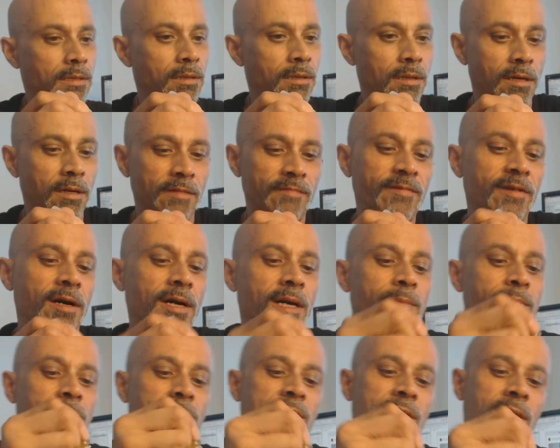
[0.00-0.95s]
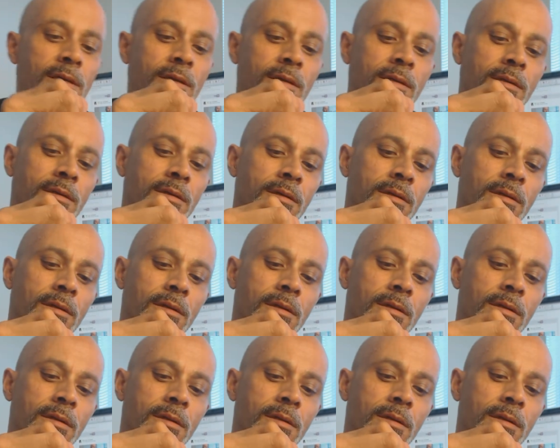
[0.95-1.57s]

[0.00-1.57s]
Loved the hyper tank.